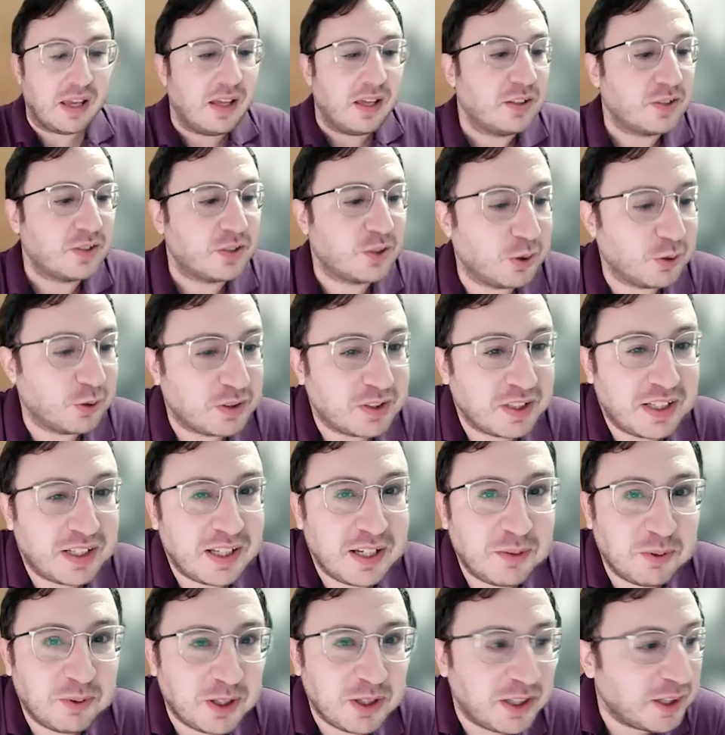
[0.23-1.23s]
So today
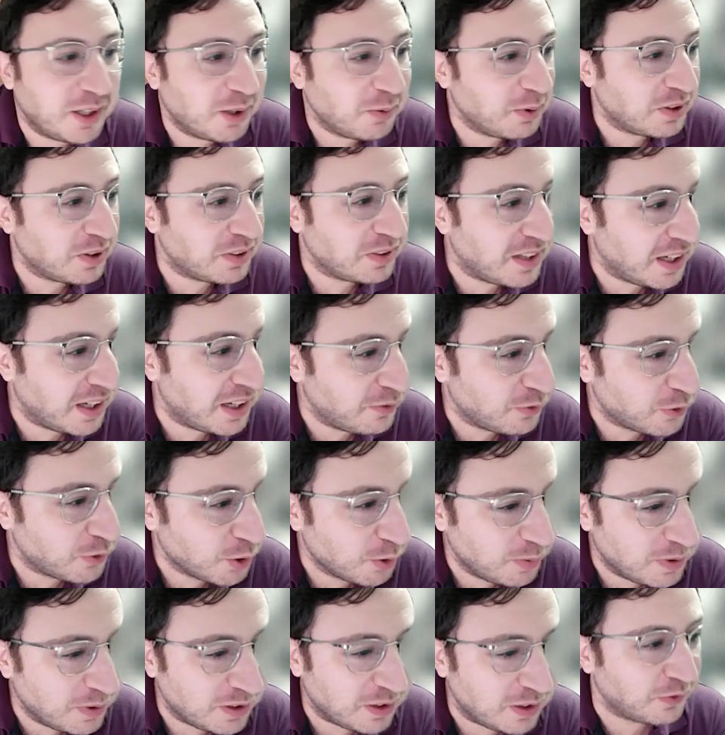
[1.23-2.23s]
we're here with Dave
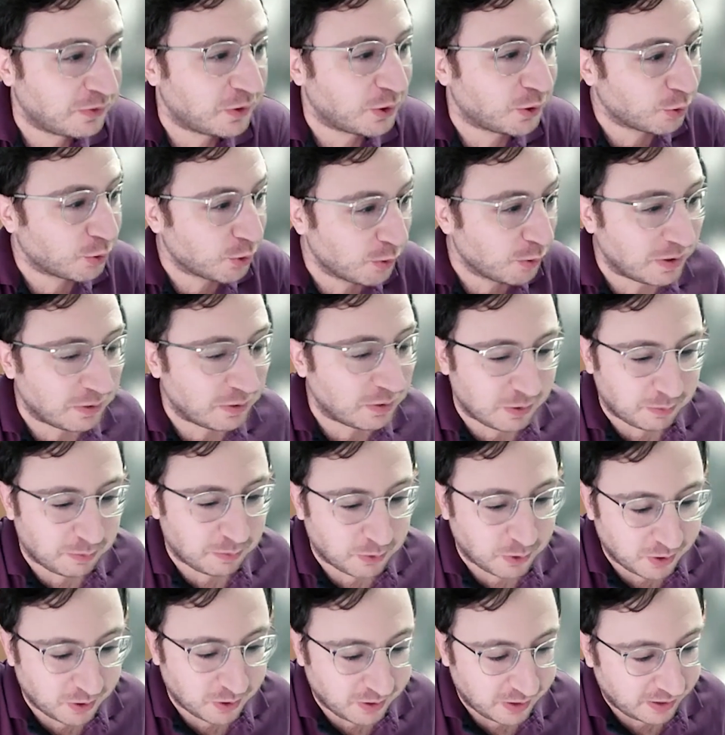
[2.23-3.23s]
Rubin of the Rubin
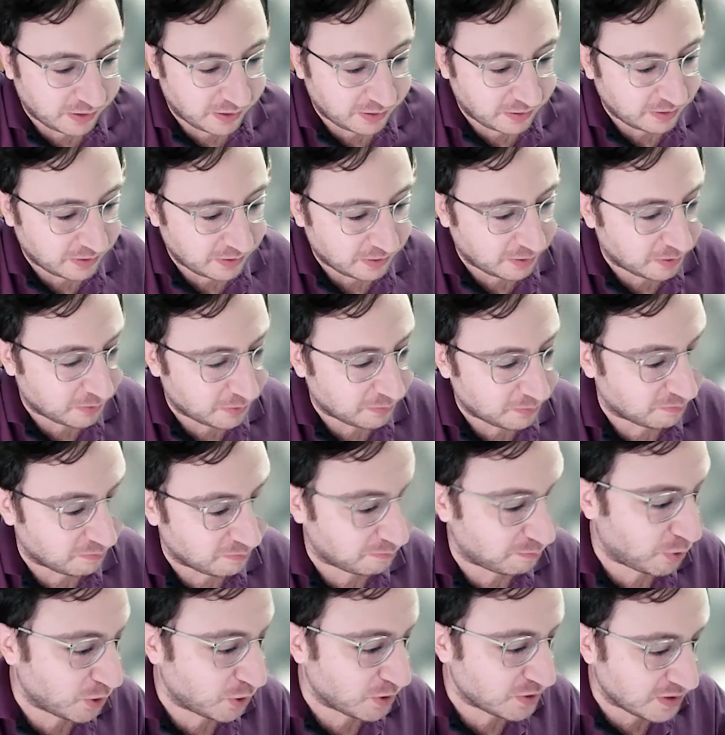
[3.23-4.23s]
Report, and
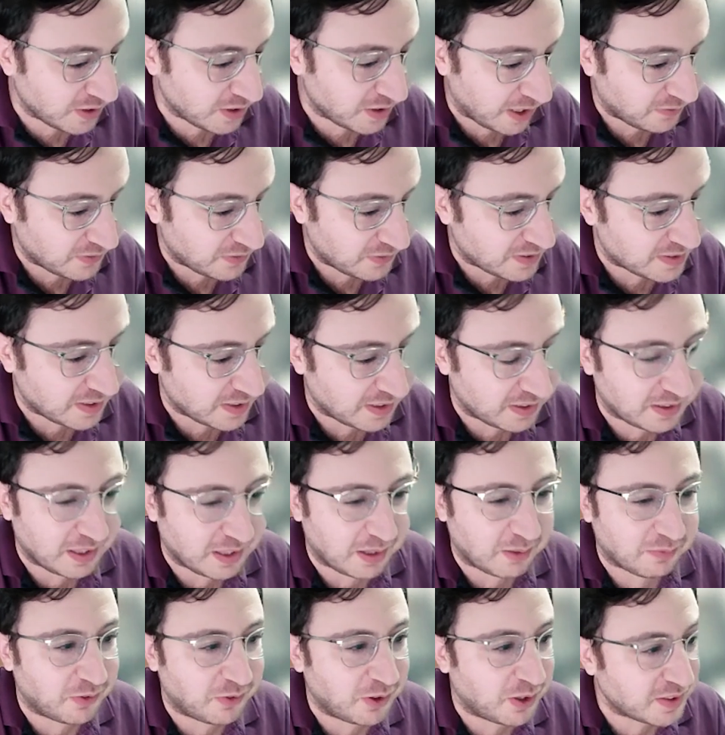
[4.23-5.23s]
personally, I have to say that
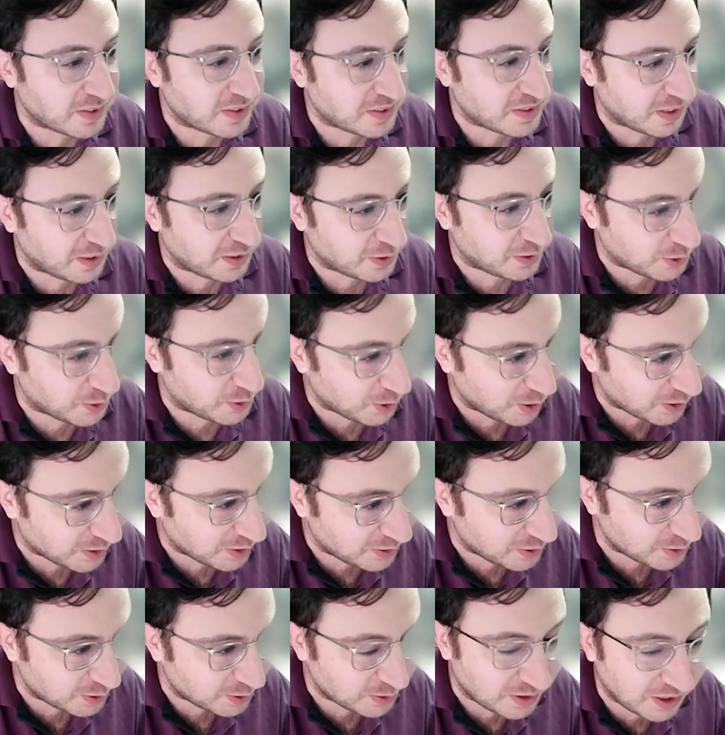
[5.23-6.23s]
I'm very excited to talk
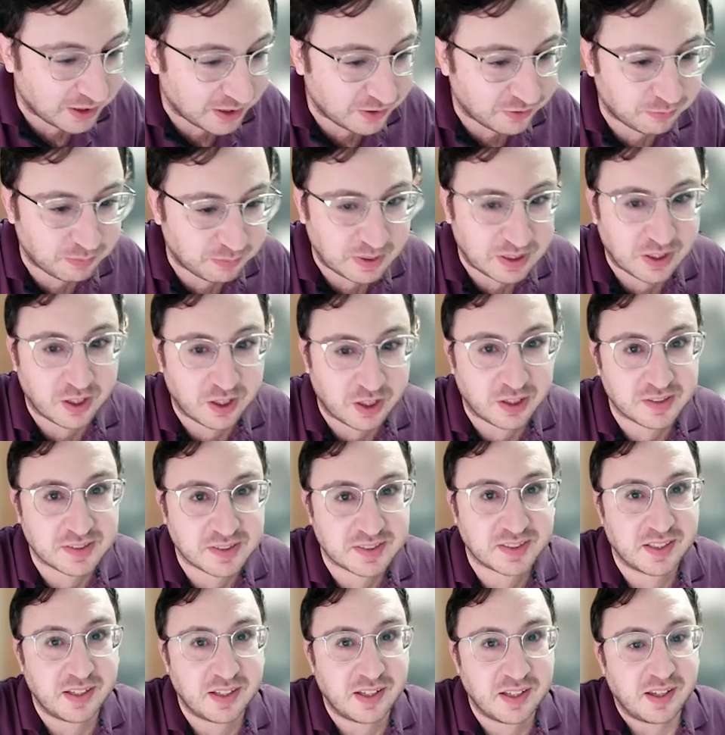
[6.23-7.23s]
to you, Dave,
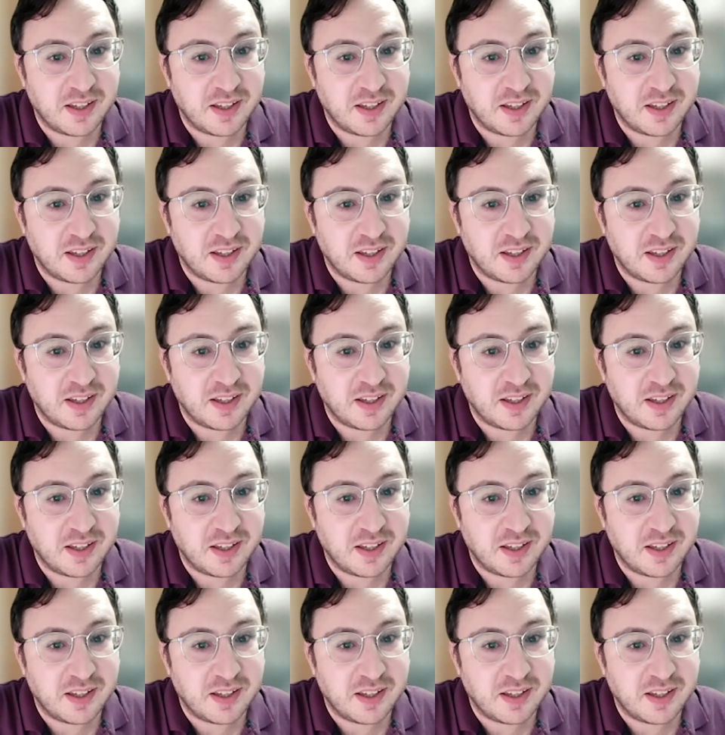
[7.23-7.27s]
because